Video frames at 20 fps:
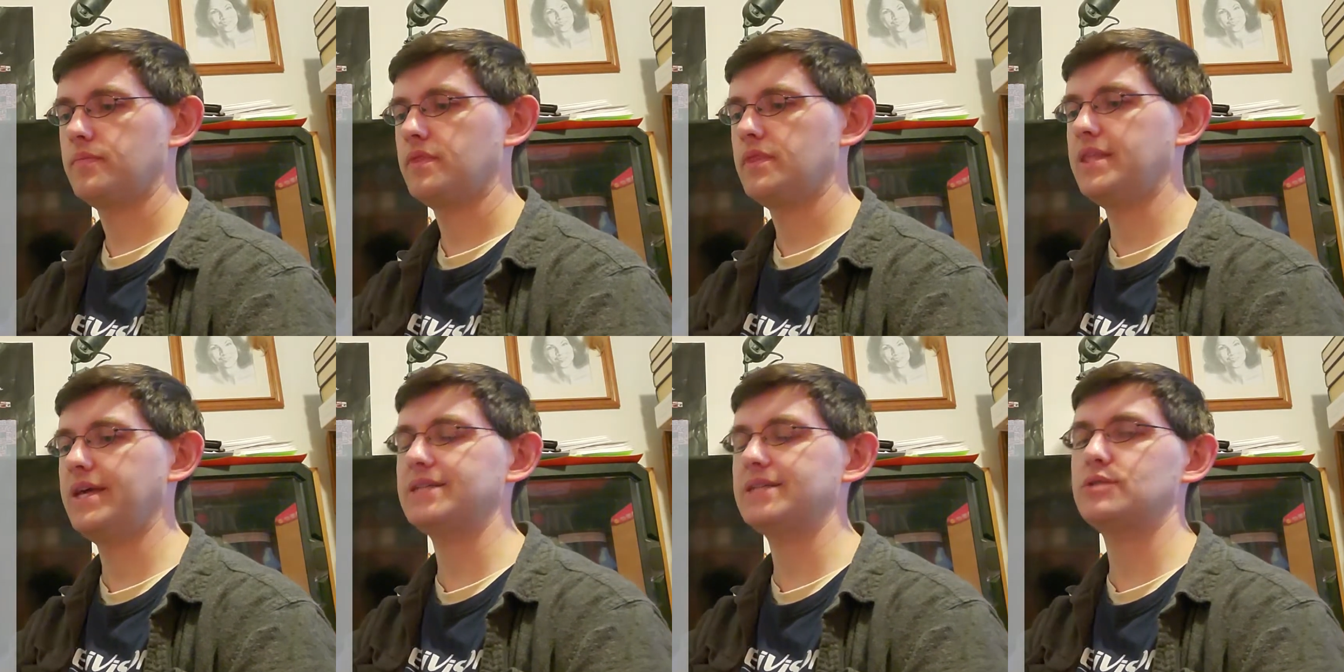
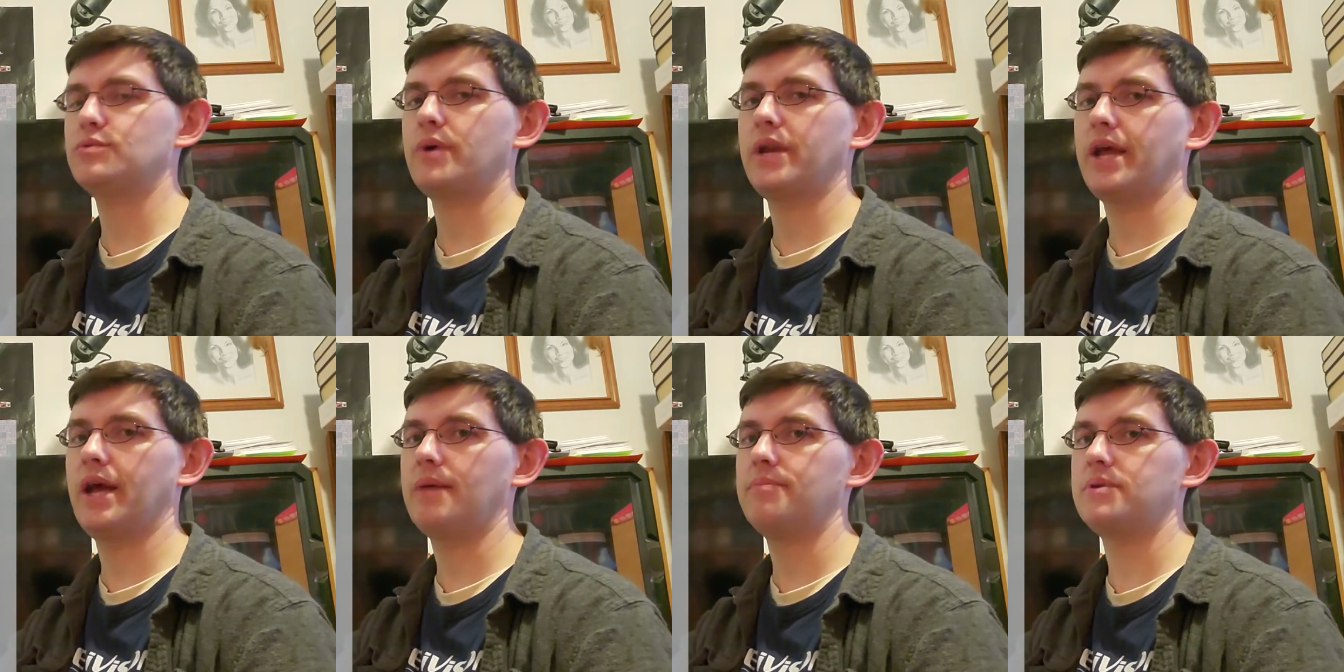That's
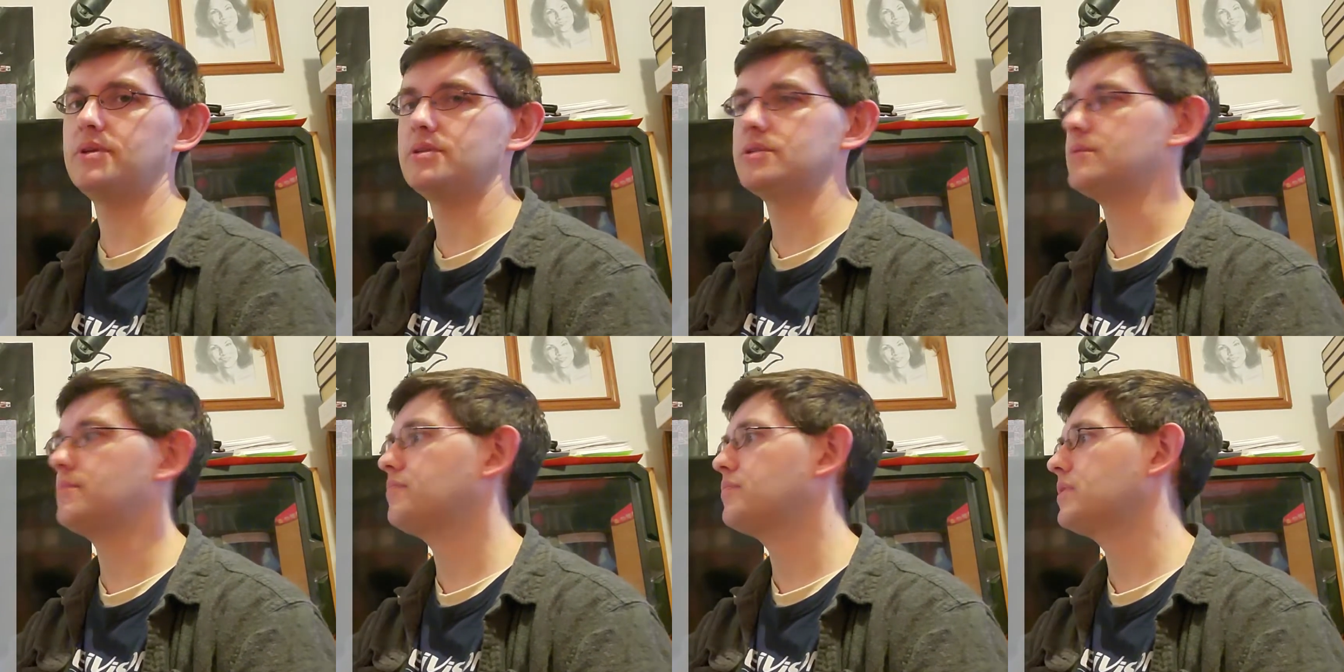what
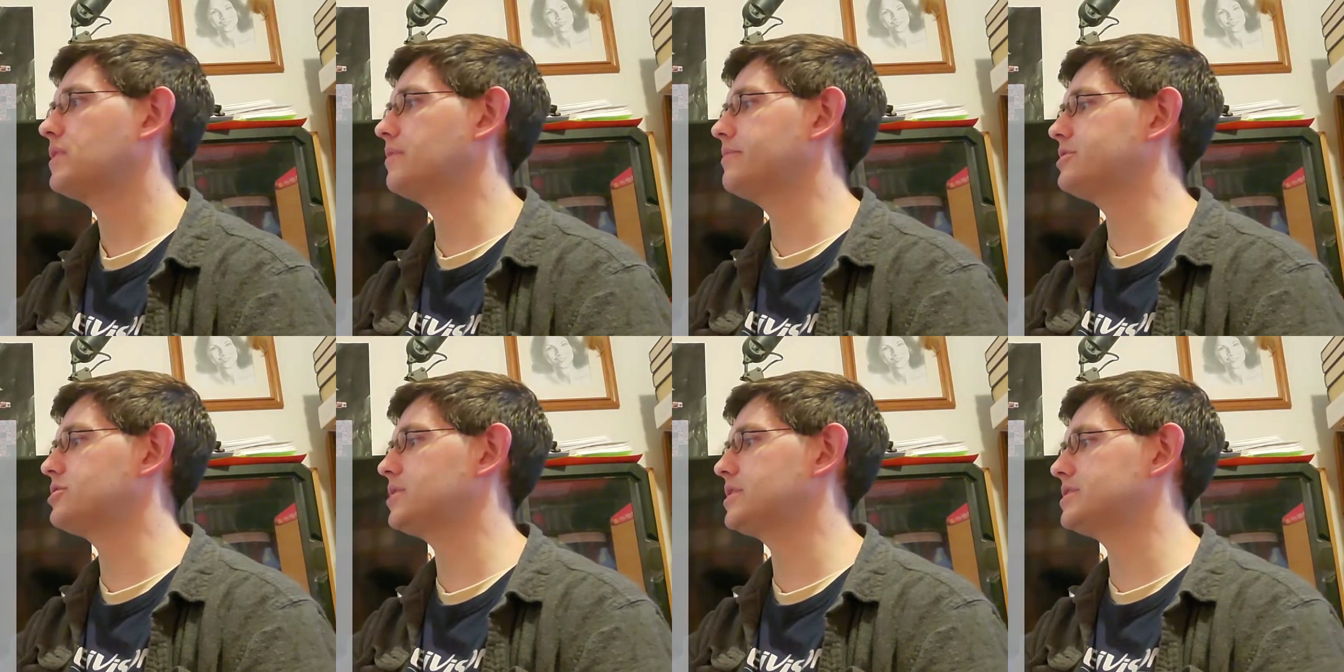happened. Let
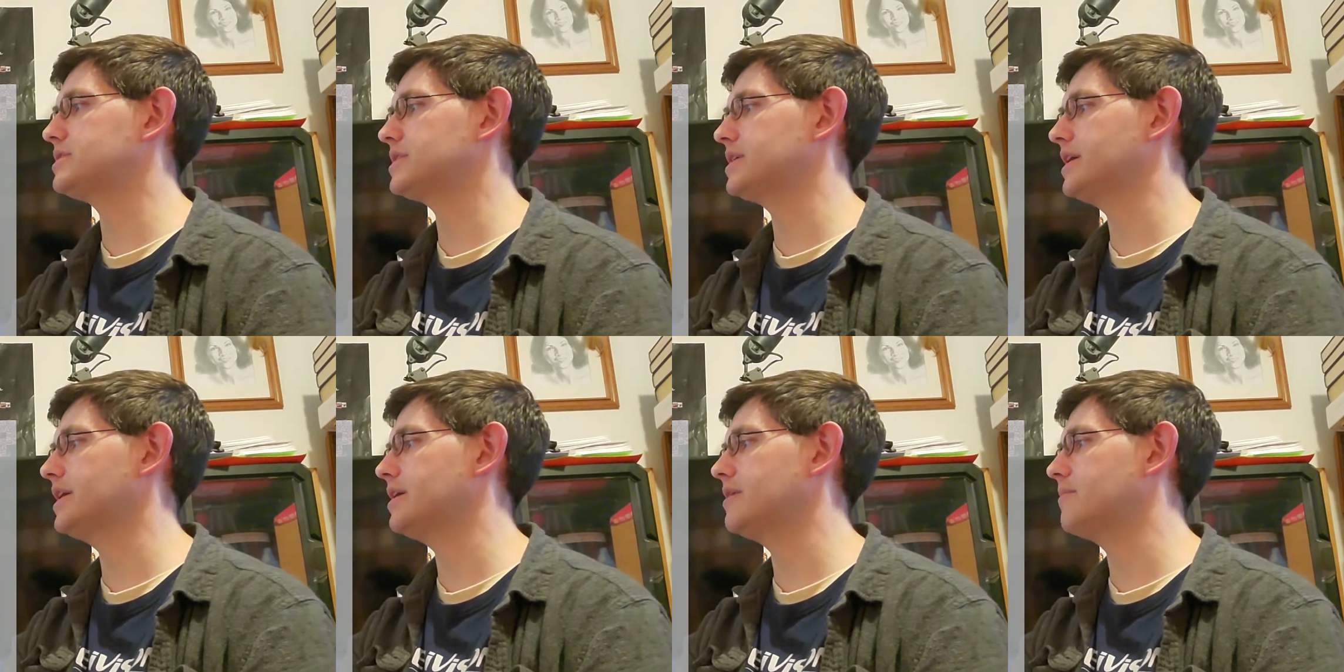me try this
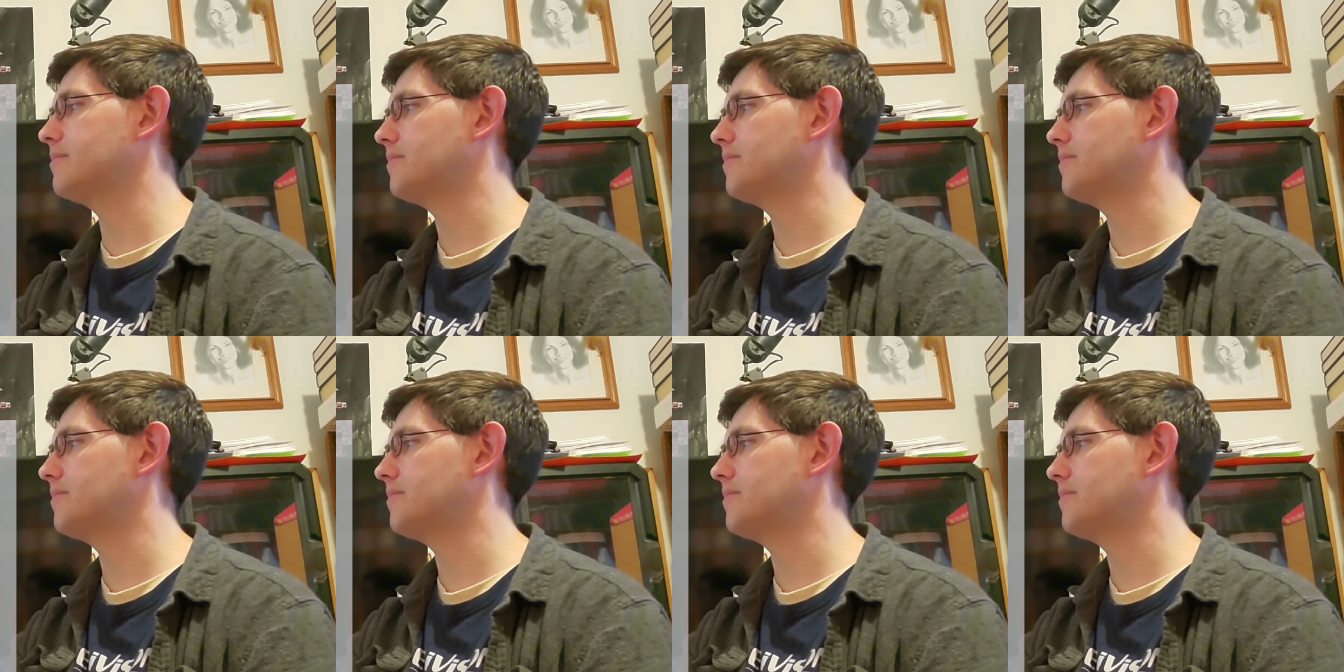again.